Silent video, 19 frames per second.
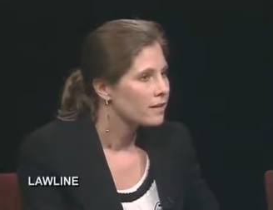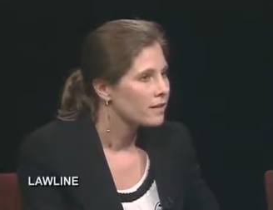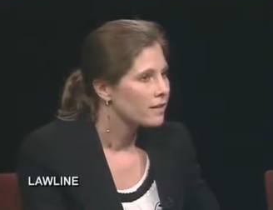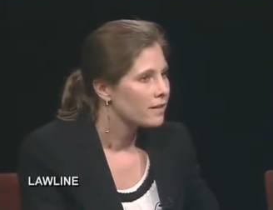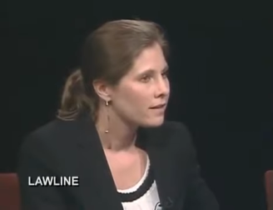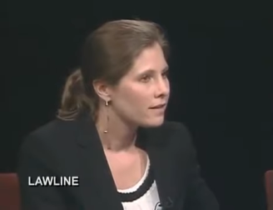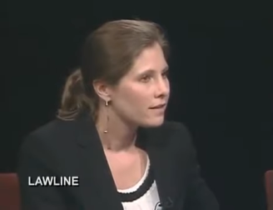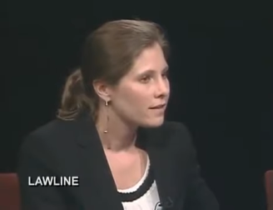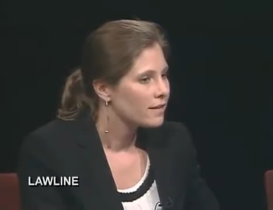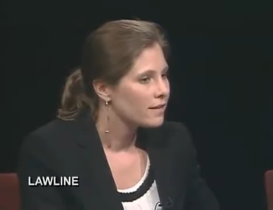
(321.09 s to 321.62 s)

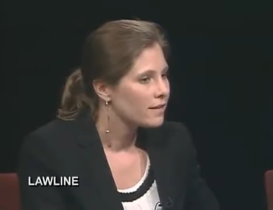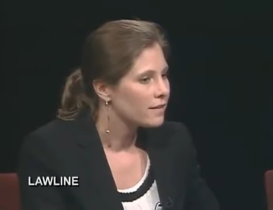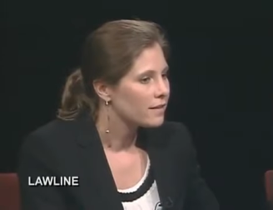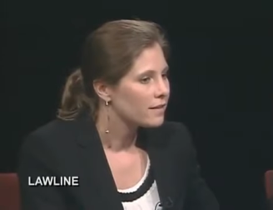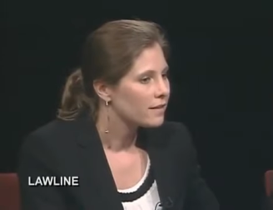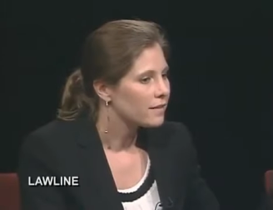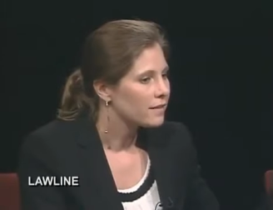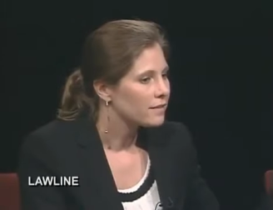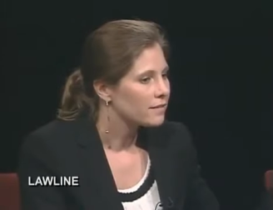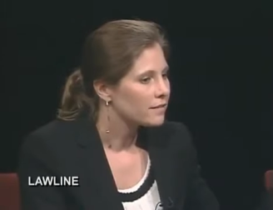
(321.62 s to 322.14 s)
So if
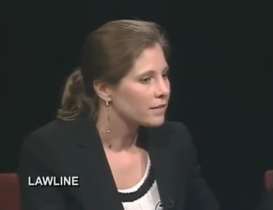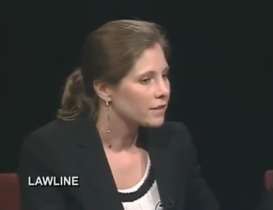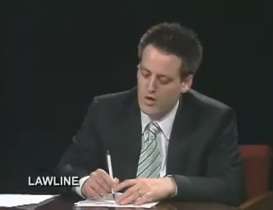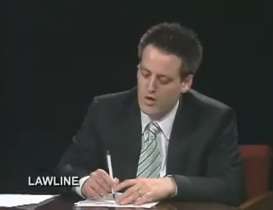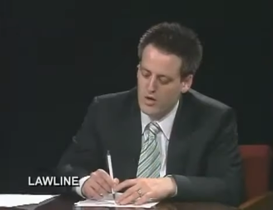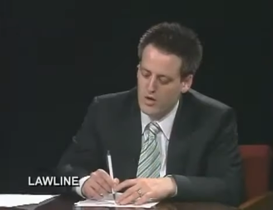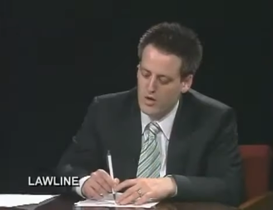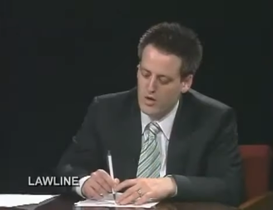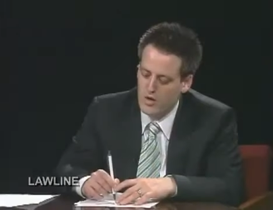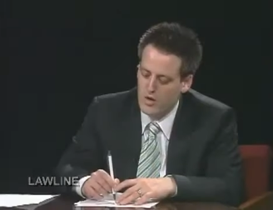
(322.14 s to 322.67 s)

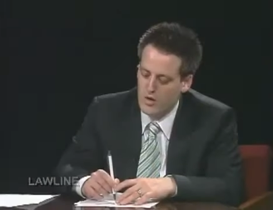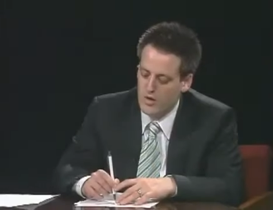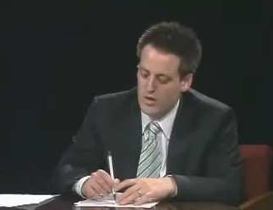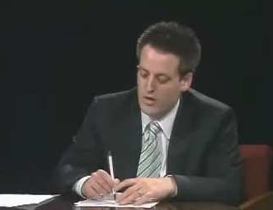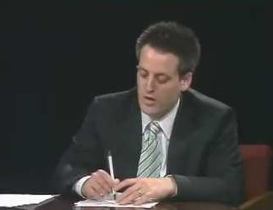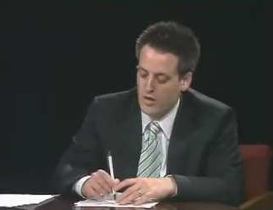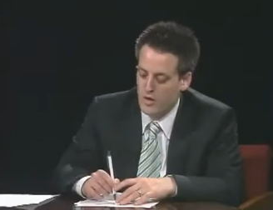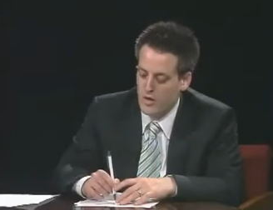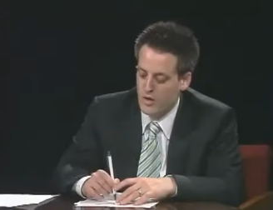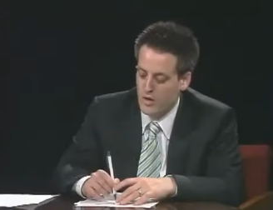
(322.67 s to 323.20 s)
uh, or,
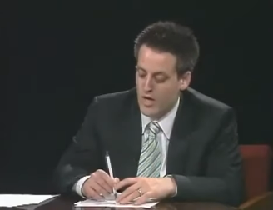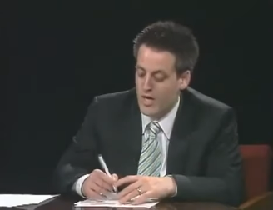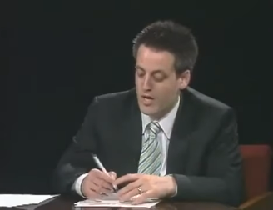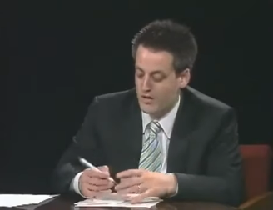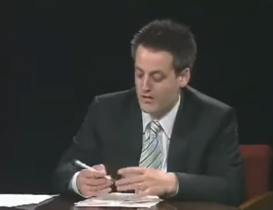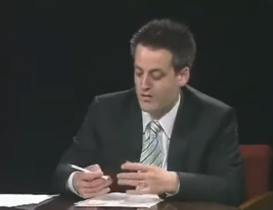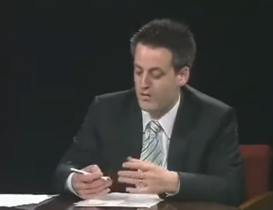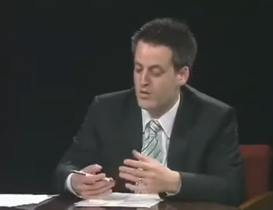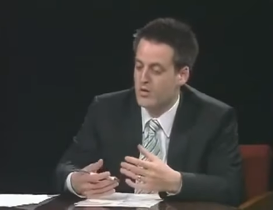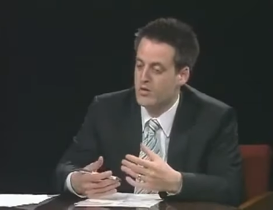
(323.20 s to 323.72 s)

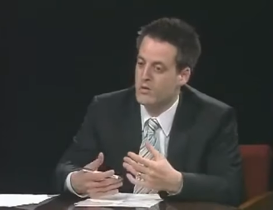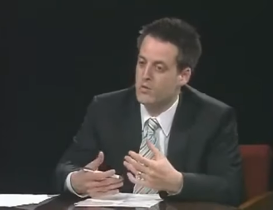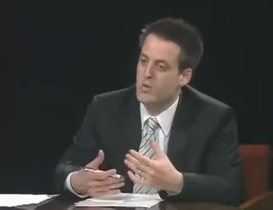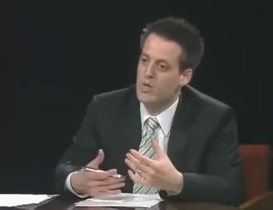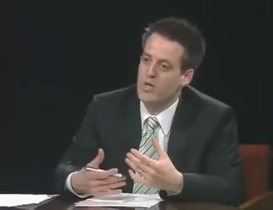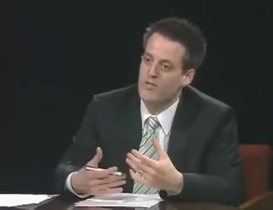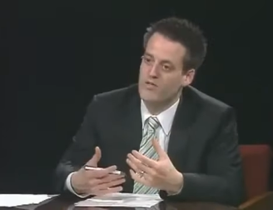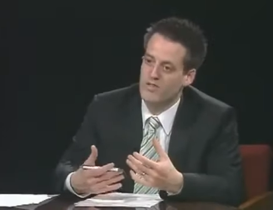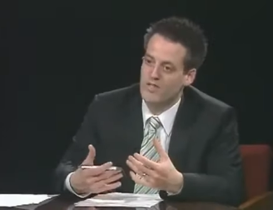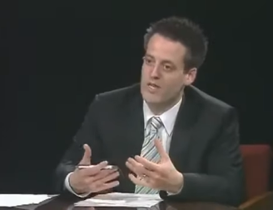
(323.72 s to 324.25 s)
organic food,
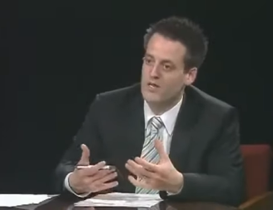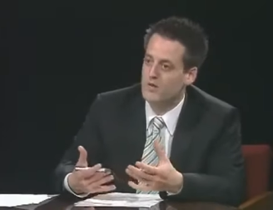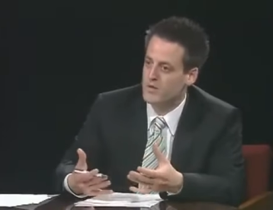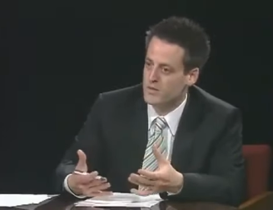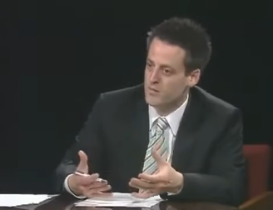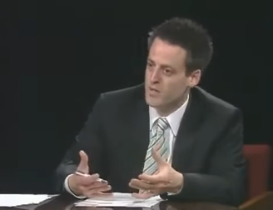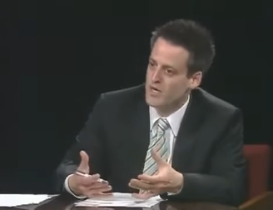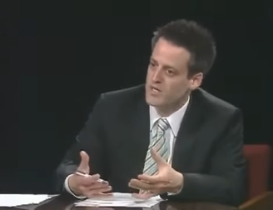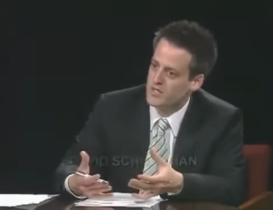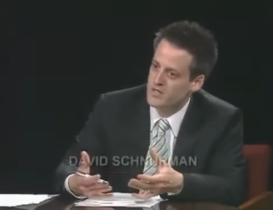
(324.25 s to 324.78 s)
when, if it's not
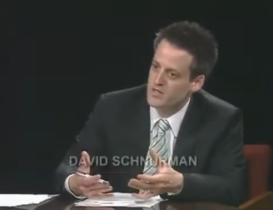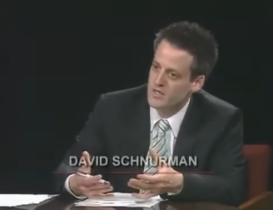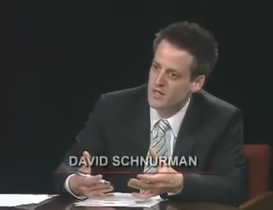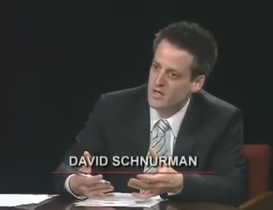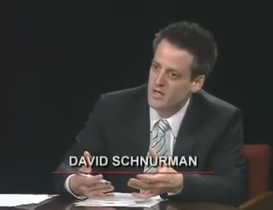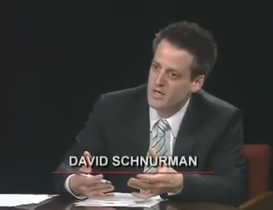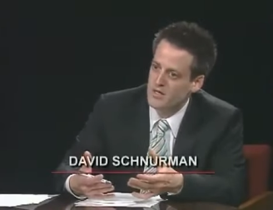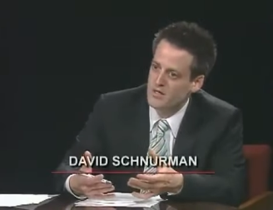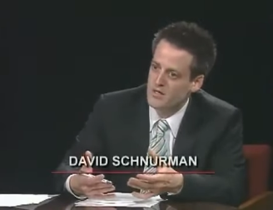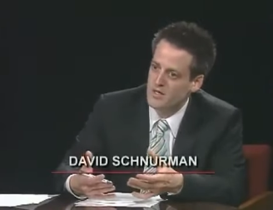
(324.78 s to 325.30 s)
using
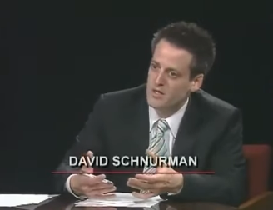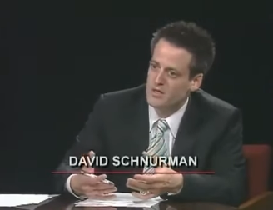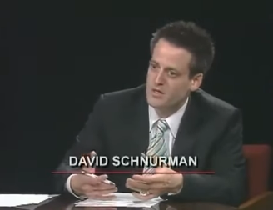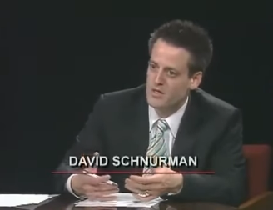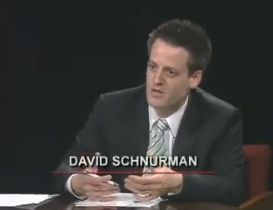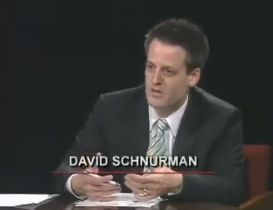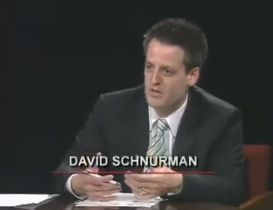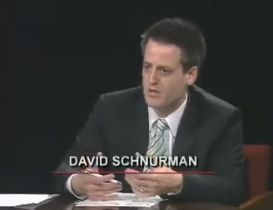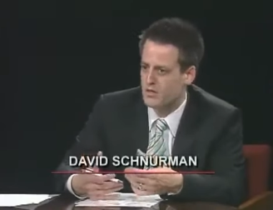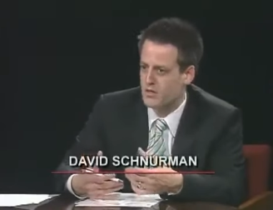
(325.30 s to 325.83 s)
pesticides, mm-hmm. it
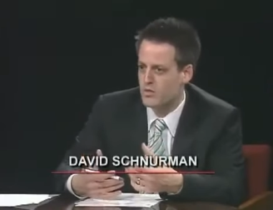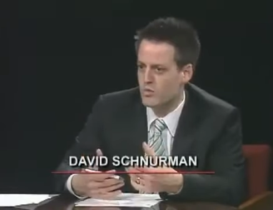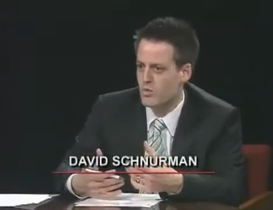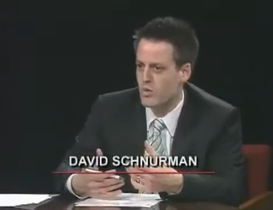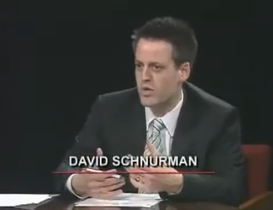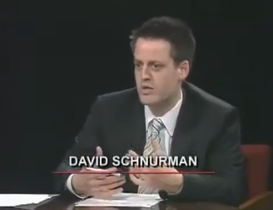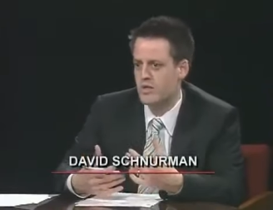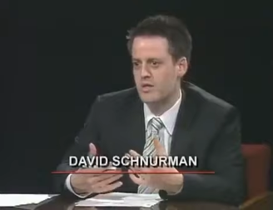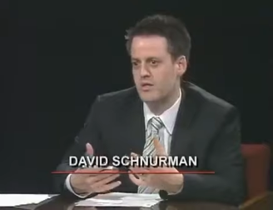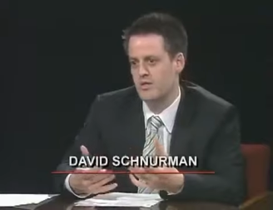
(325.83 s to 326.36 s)
does it. You,
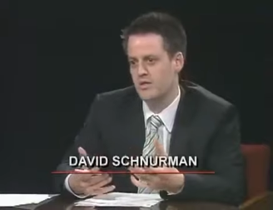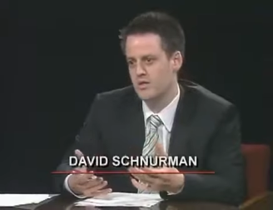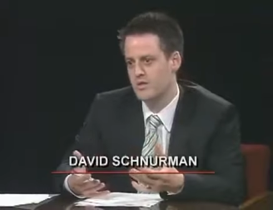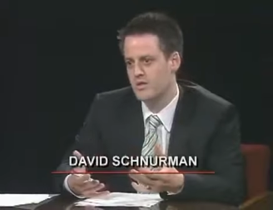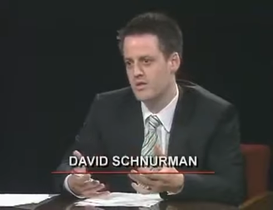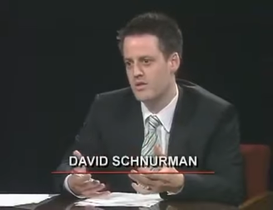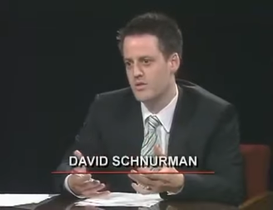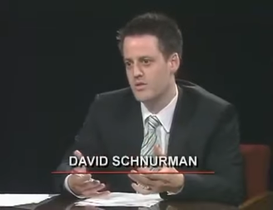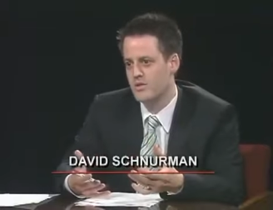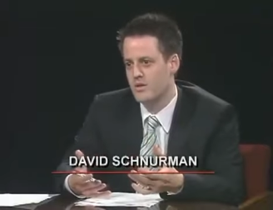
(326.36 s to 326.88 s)
what it does
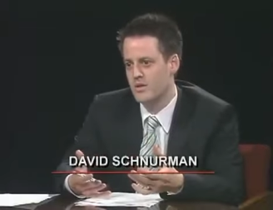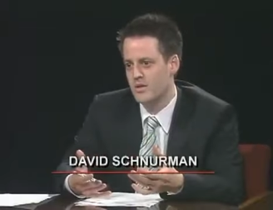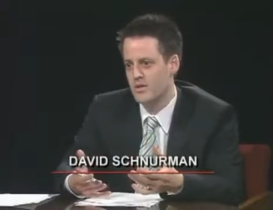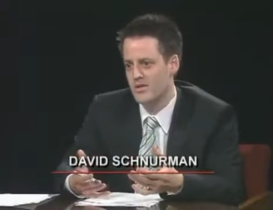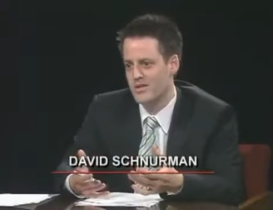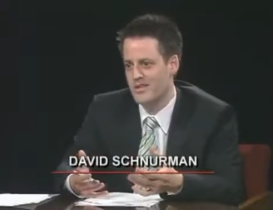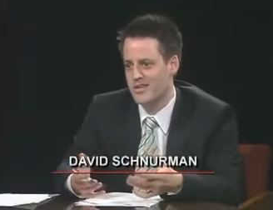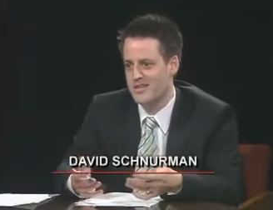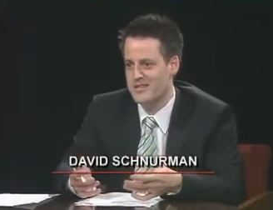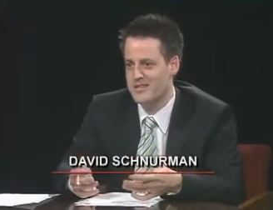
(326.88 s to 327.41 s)
it do
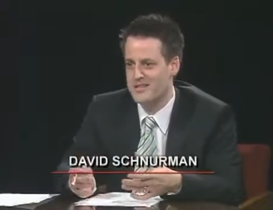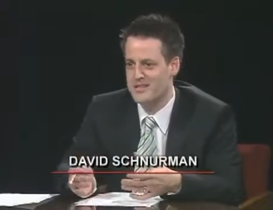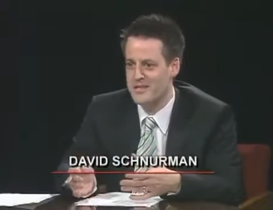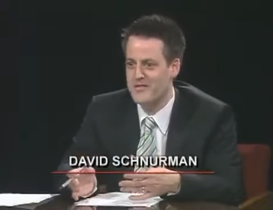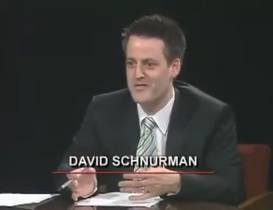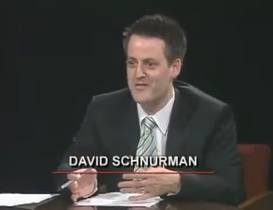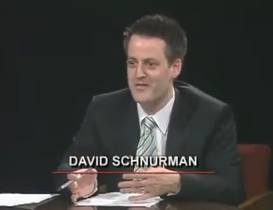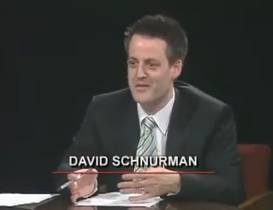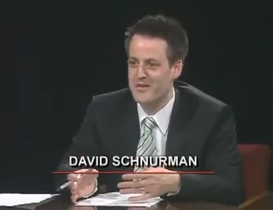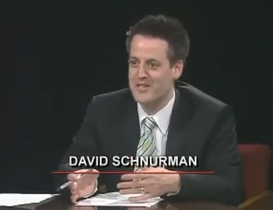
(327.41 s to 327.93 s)
that's
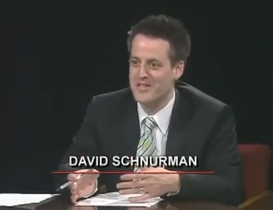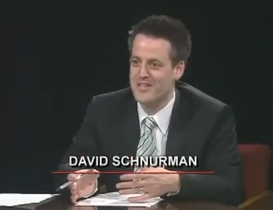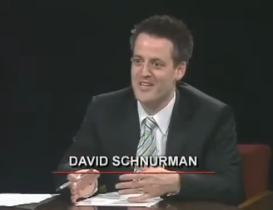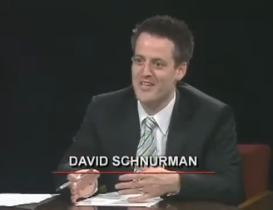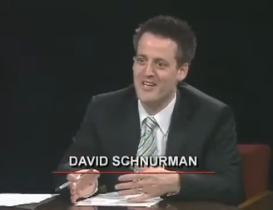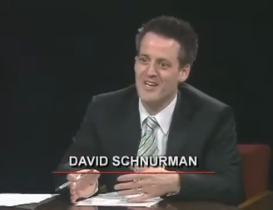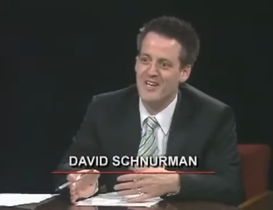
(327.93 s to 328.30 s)
different?